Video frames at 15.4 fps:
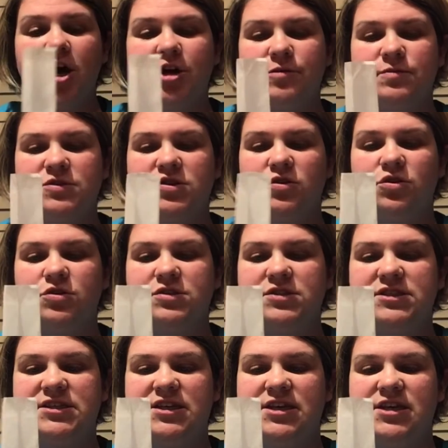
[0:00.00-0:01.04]
So you'll
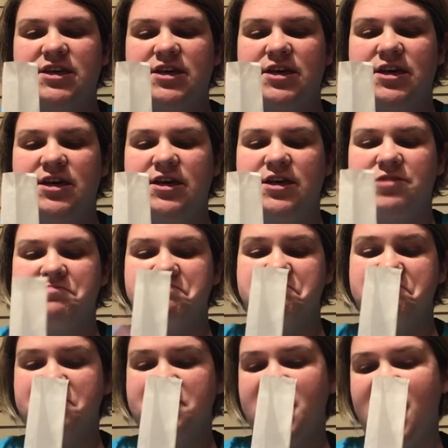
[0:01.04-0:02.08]
see
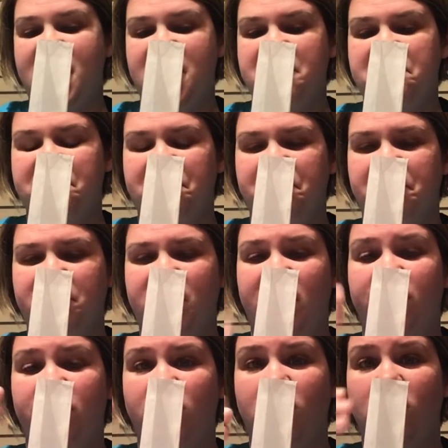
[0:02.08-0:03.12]
that,
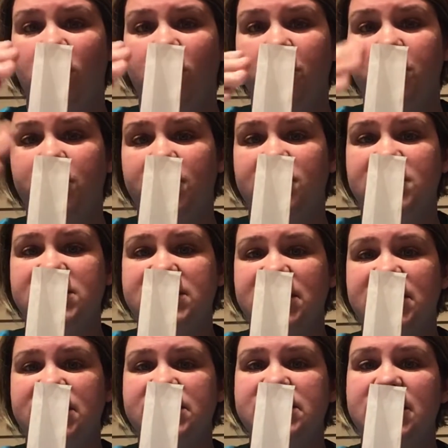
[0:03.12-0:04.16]
like for all three of these
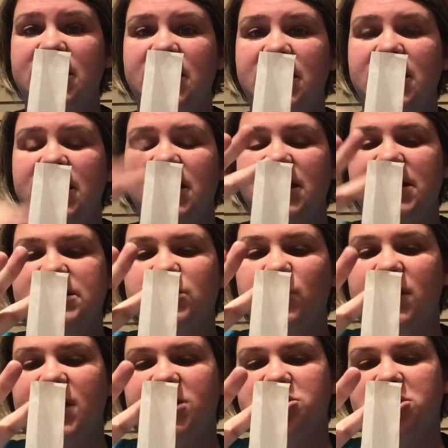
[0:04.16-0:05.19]
things, it's going
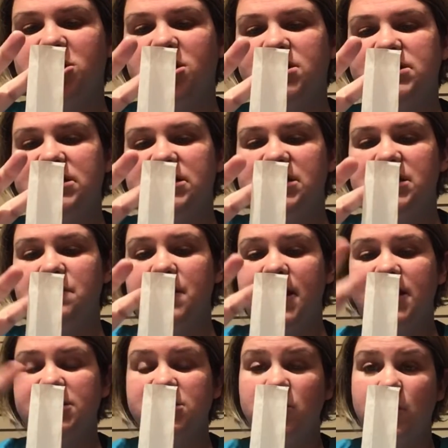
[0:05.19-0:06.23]
to actually cause the tea
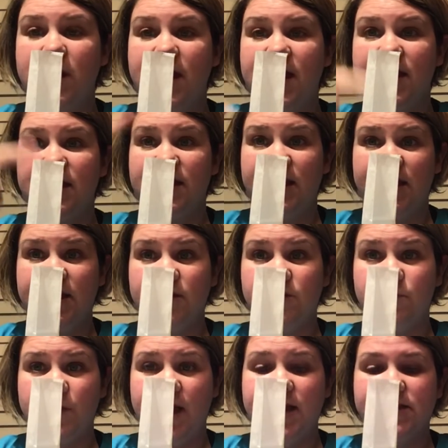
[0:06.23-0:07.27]
bag to go ahead and
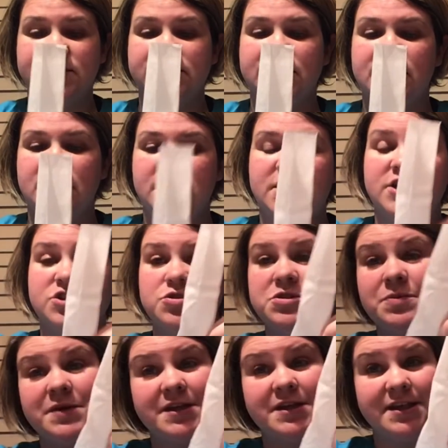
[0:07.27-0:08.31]
rise. So
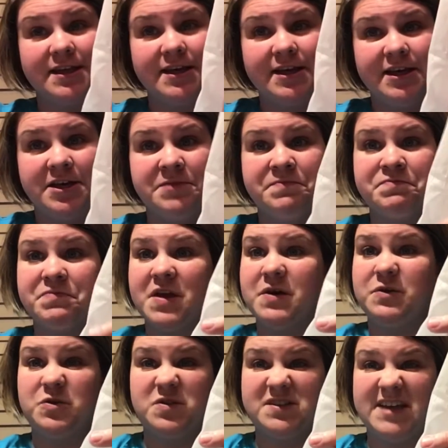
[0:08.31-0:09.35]
typically I would
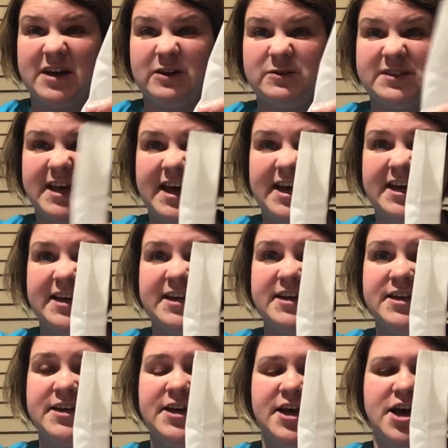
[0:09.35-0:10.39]
do this outside
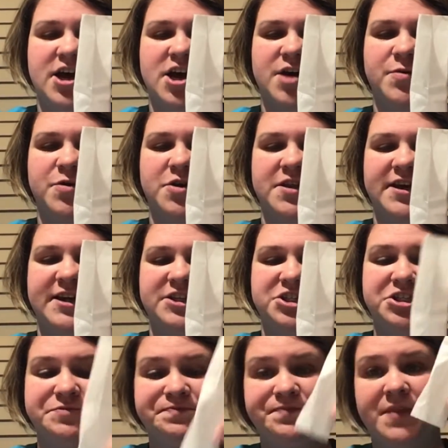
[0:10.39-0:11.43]
or in the
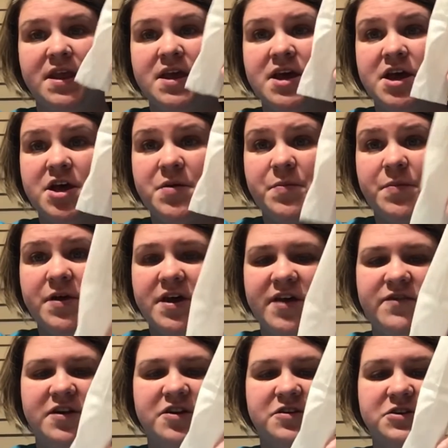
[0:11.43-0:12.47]
kitchen, but I
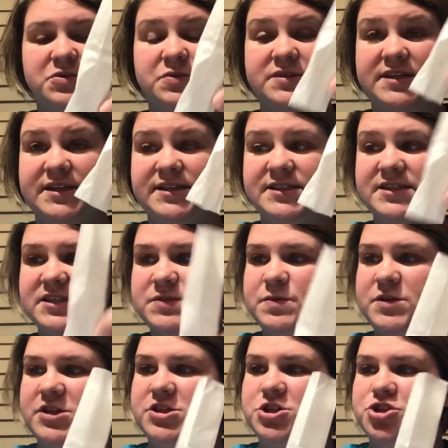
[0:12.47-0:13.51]
figured this was the easiest
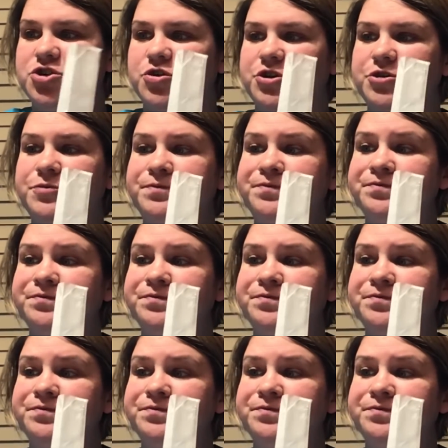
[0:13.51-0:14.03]
place to show you.